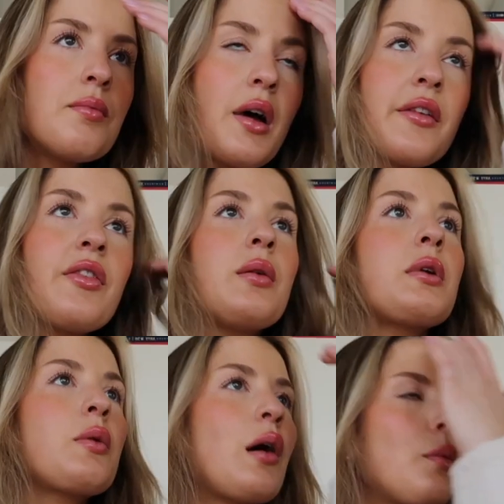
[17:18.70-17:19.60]
My
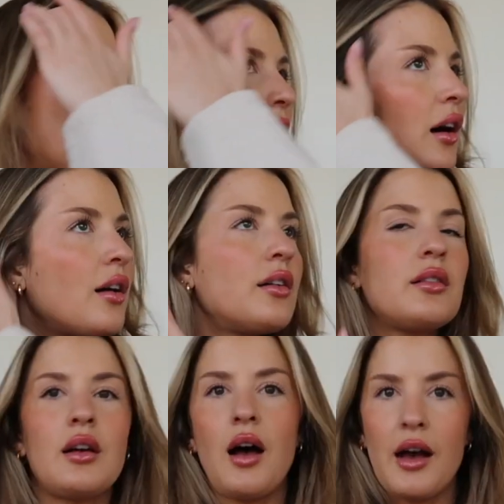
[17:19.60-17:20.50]
filming went
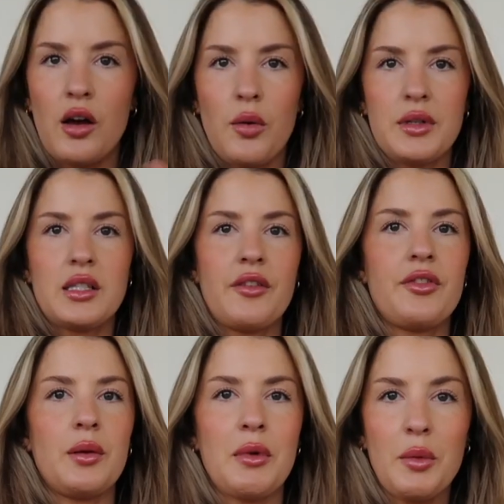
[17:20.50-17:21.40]
well. I always love
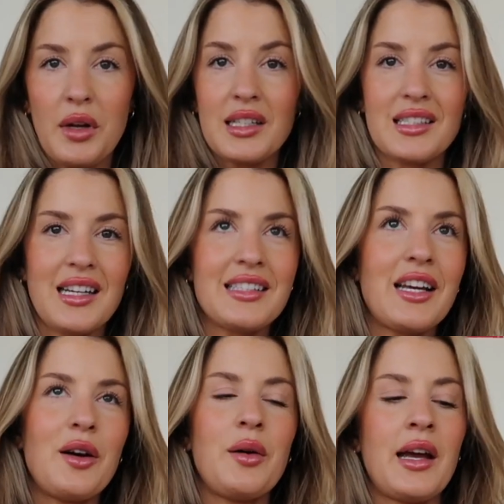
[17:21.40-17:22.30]
filming when it's nice out,